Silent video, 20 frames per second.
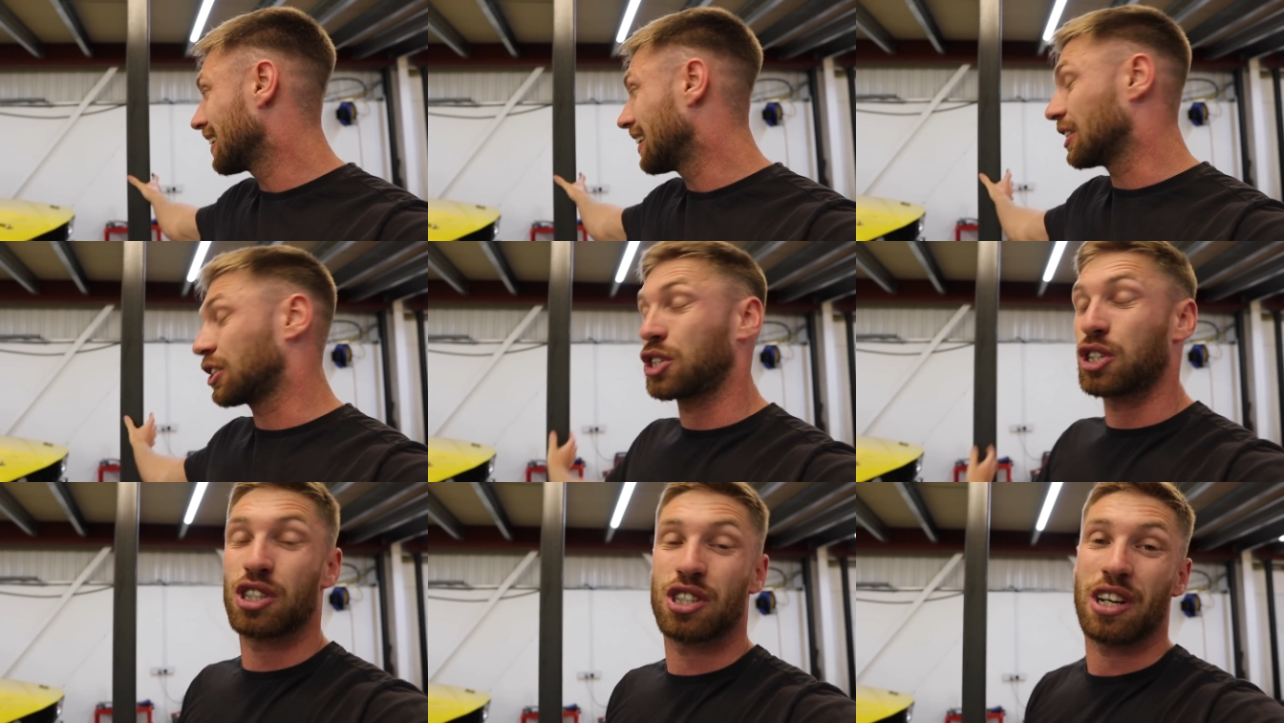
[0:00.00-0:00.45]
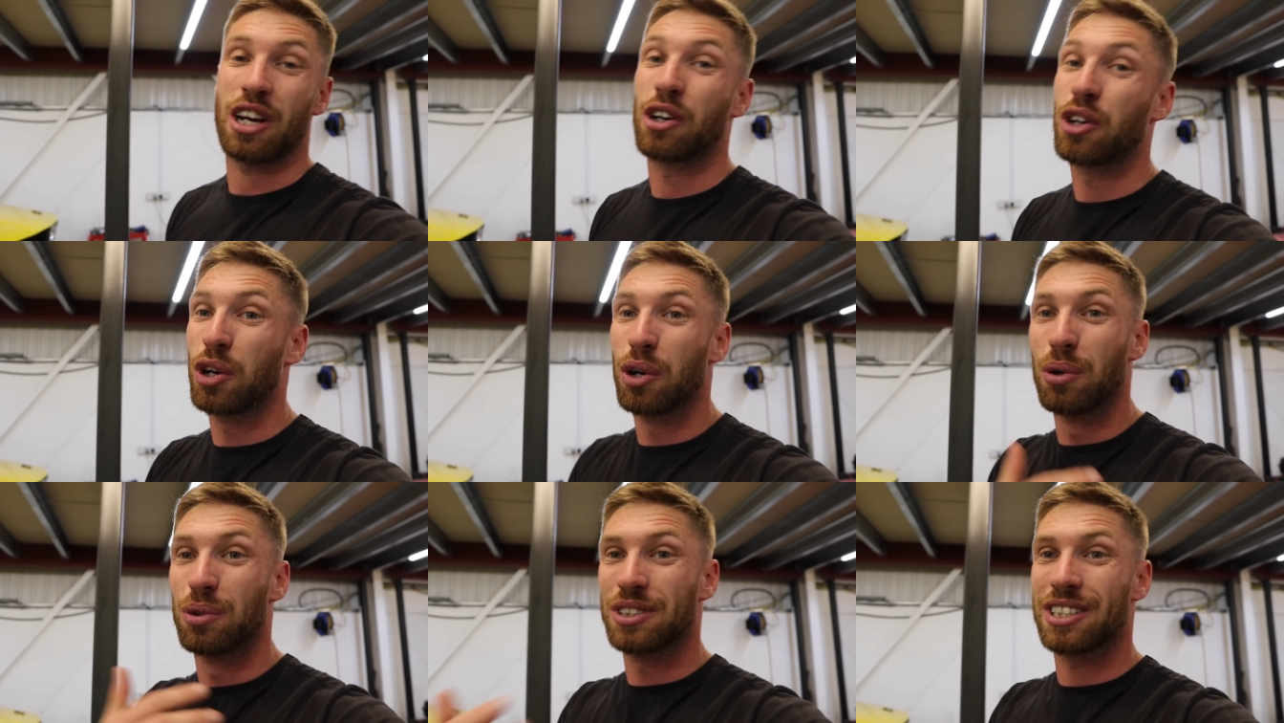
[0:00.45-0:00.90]
it's just a
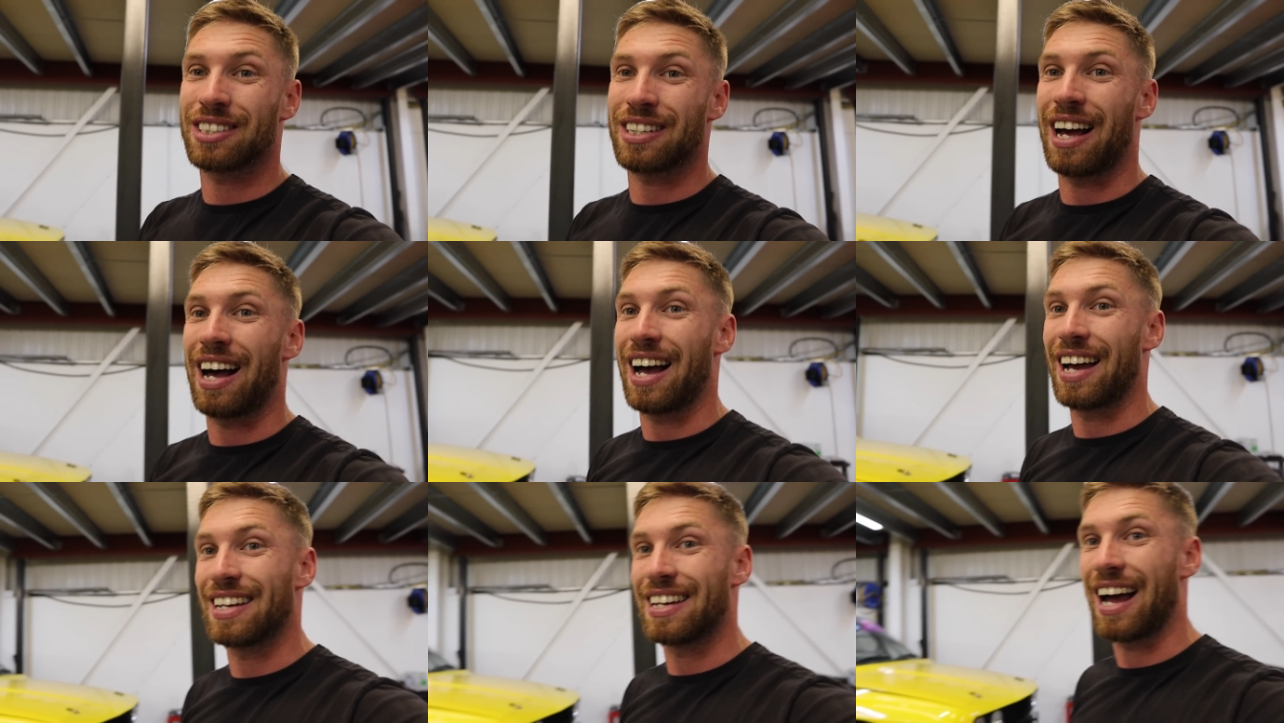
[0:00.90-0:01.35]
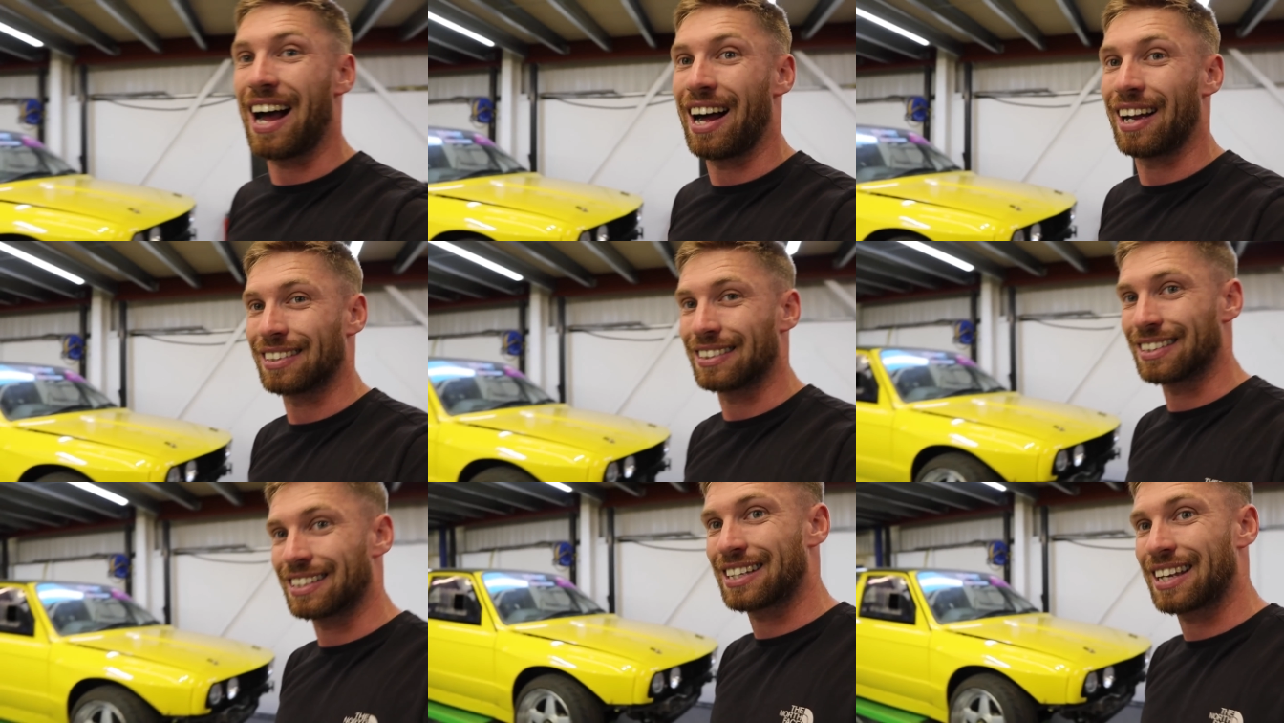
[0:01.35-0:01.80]
cool design,
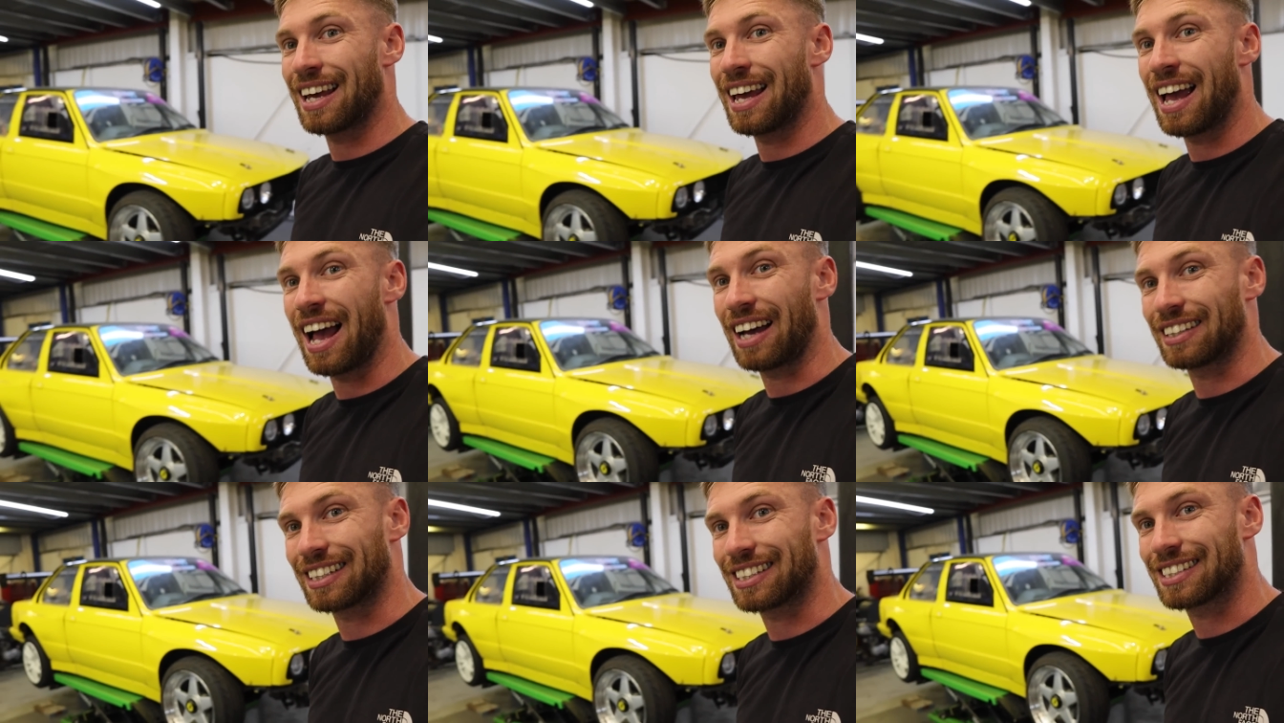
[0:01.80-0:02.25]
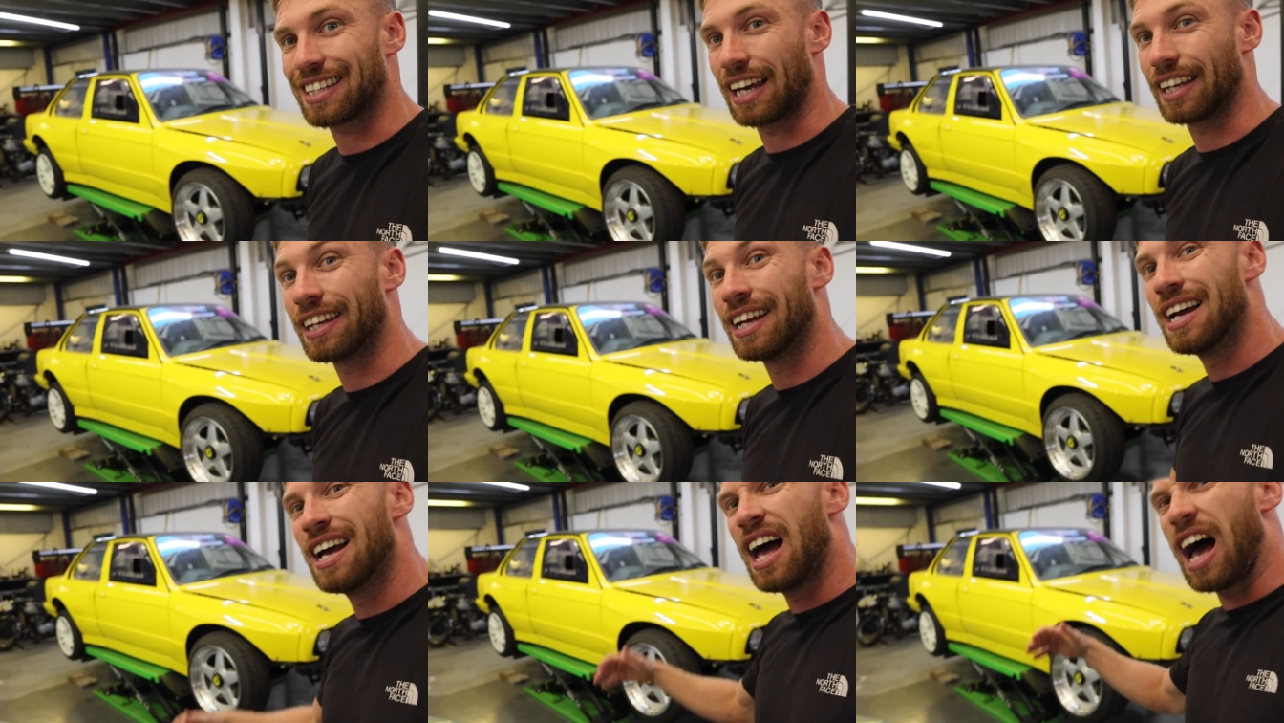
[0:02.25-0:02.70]
and as I
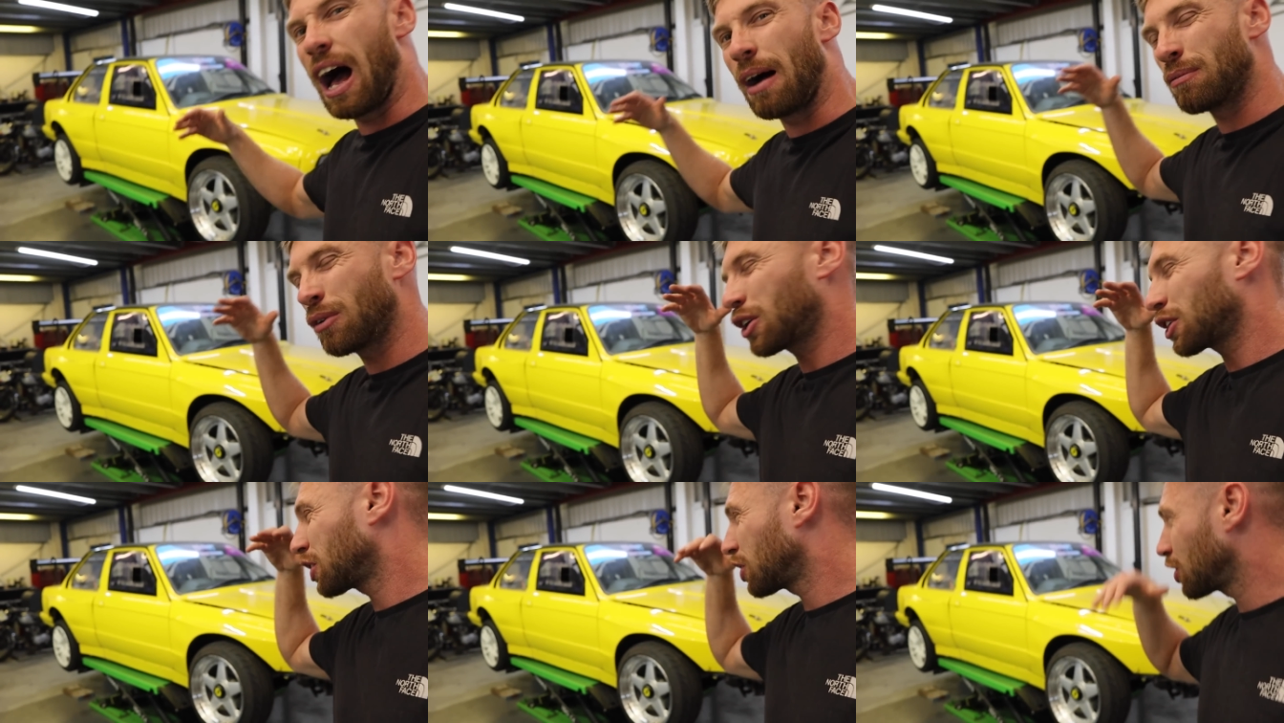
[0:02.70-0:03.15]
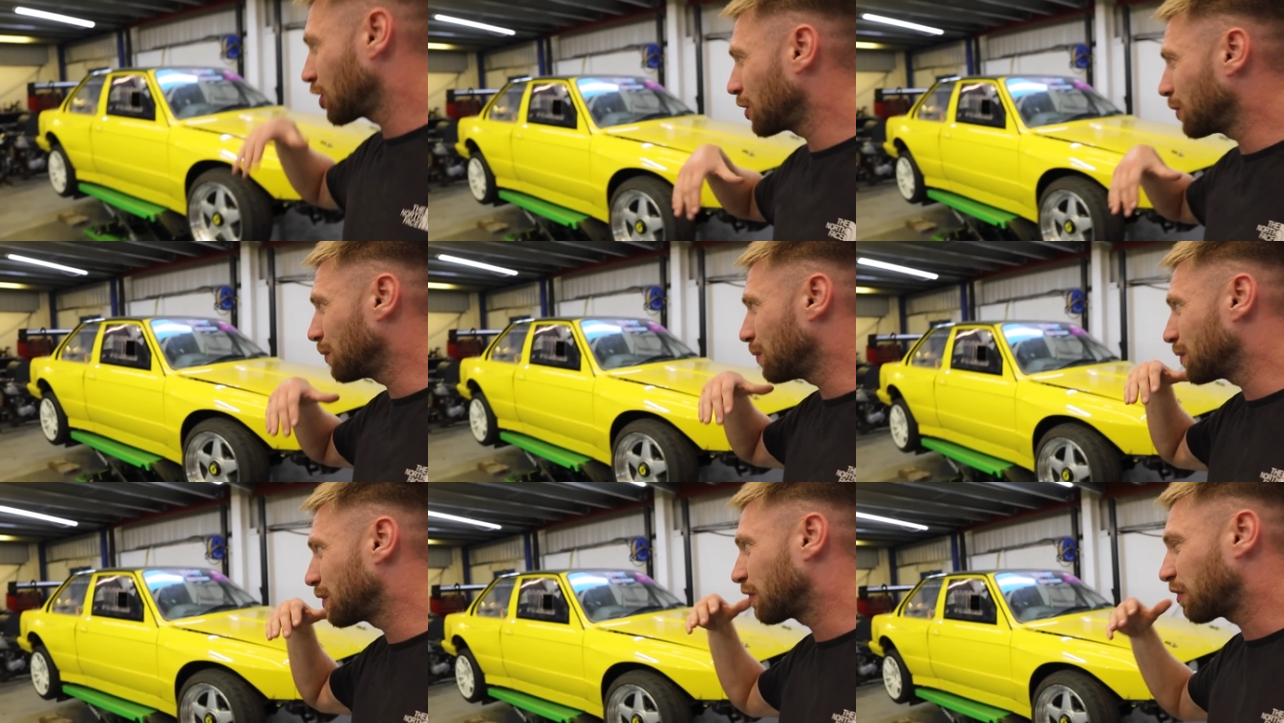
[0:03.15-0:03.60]
said, I'm not a
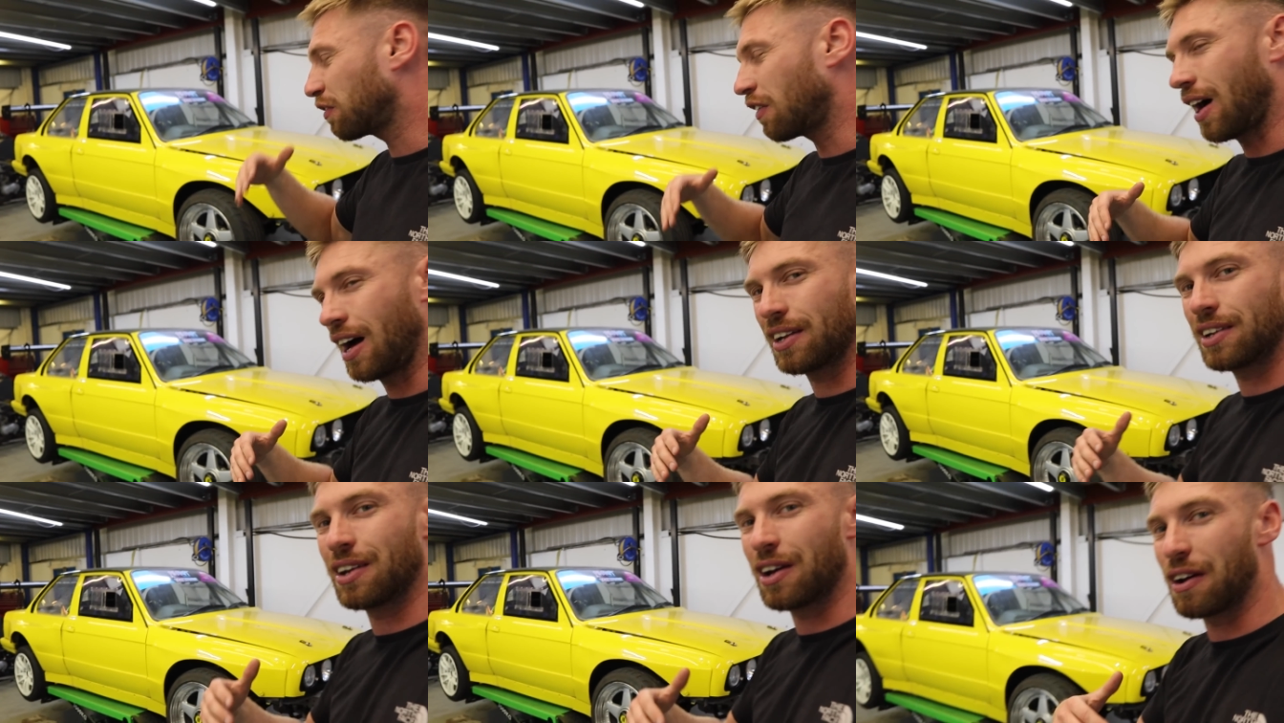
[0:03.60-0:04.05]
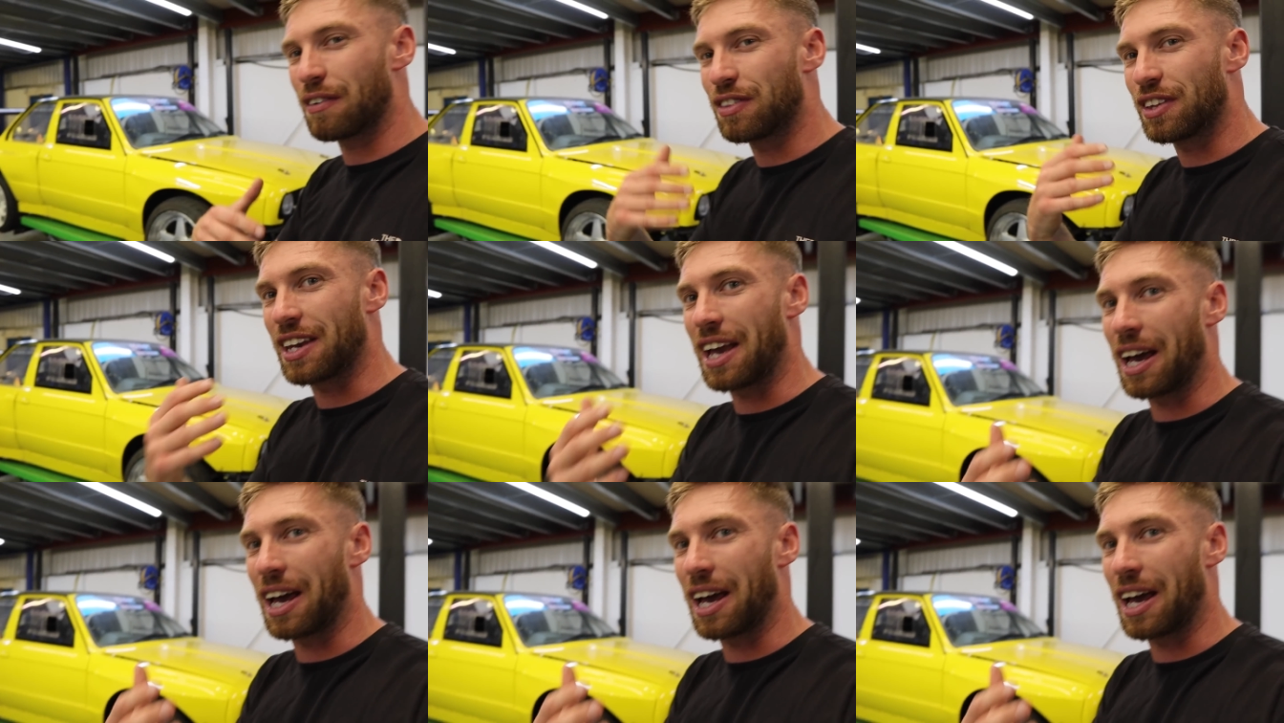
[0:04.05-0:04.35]
huge fan of the